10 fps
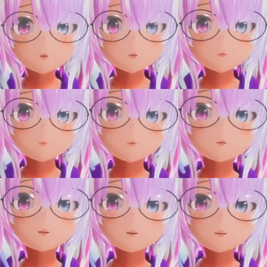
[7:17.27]
for
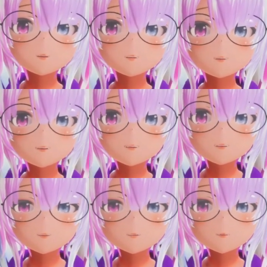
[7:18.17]
uh, the
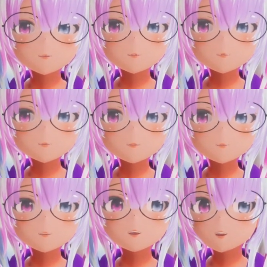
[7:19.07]

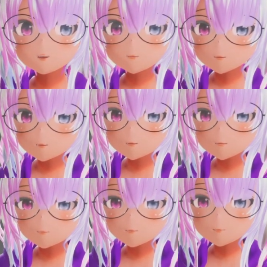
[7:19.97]
avatar.
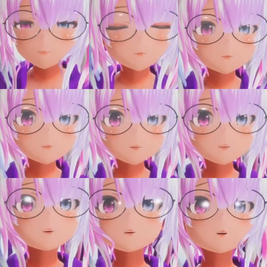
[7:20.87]
You
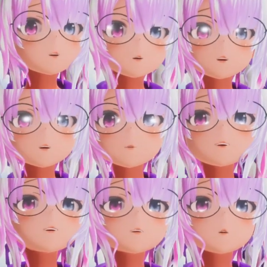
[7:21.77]
can do this
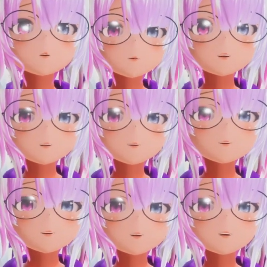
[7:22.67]
basically with meshes.
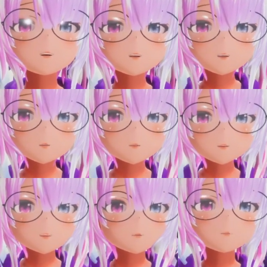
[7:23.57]
Uh, you can
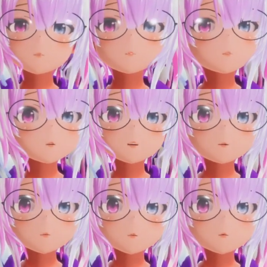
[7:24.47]
just freely move
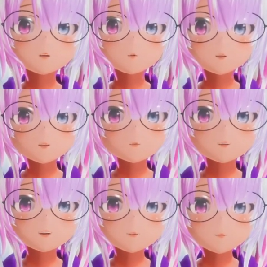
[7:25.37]
them around without really
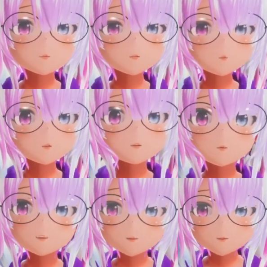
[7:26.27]
having to worry too
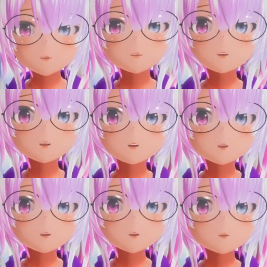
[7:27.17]
much uh,
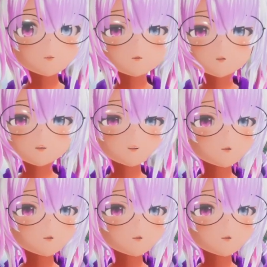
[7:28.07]
about like